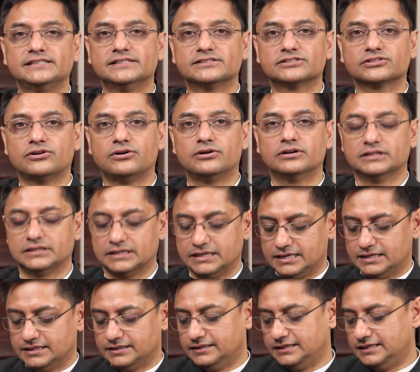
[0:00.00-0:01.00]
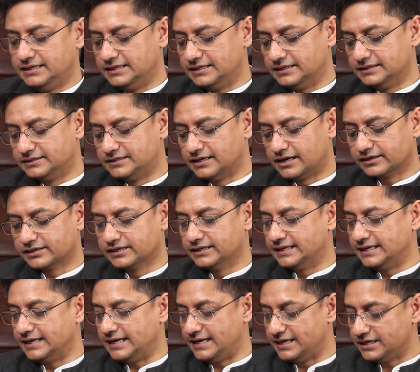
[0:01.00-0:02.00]
It's called The
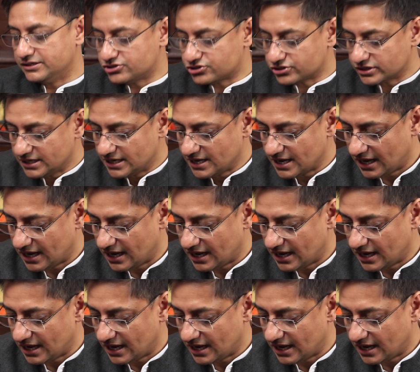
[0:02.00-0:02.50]
Darkening Age.